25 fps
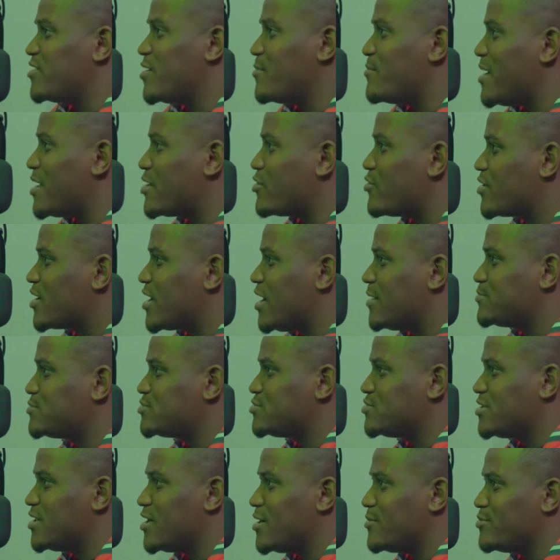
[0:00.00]
them i look up
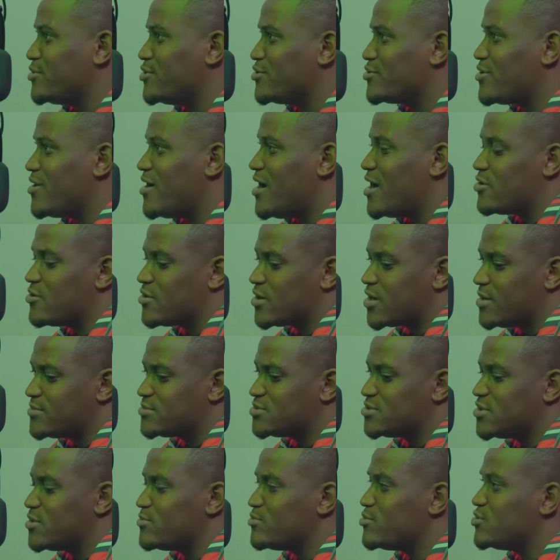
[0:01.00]
to them you know i look
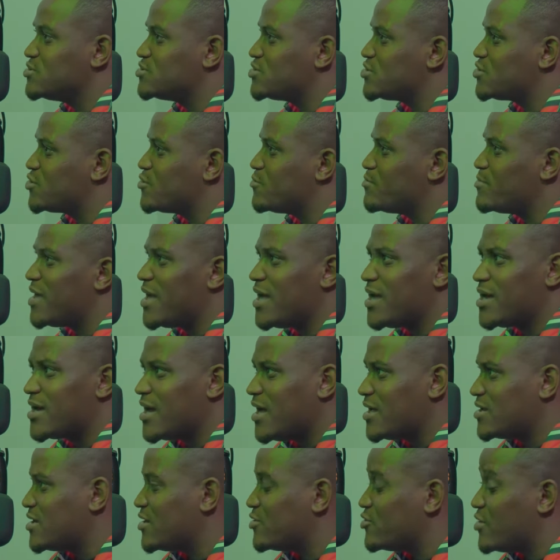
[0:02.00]
up to the music you make
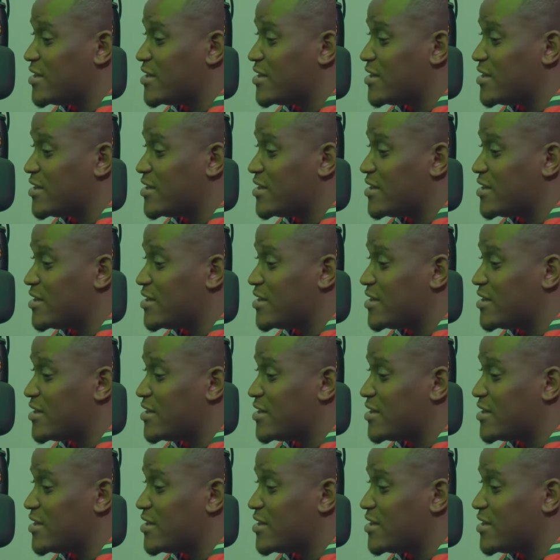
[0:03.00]
i,